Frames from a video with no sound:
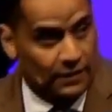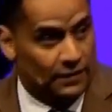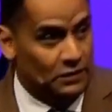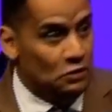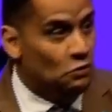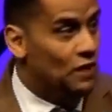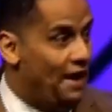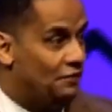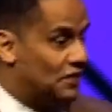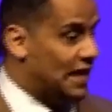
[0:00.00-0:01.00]
New
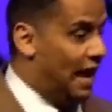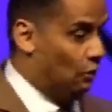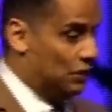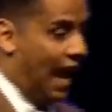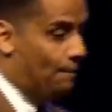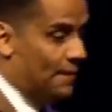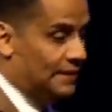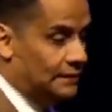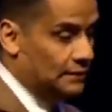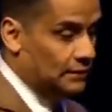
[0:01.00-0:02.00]
lifestyles
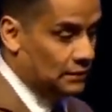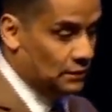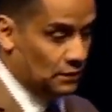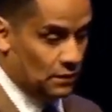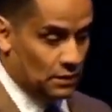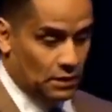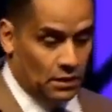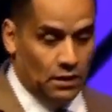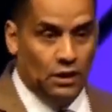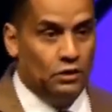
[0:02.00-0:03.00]
happens.
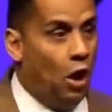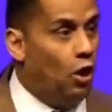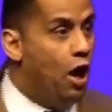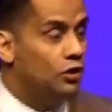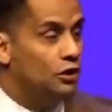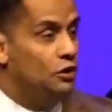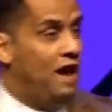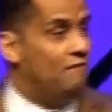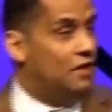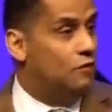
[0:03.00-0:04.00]
No longer do you have
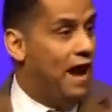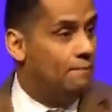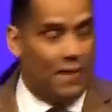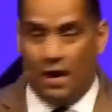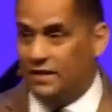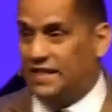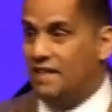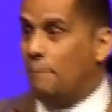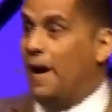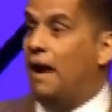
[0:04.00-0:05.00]
the grandparents and the
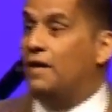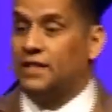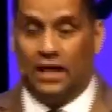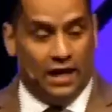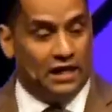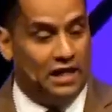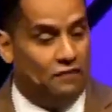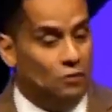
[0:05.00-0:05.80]
parents giving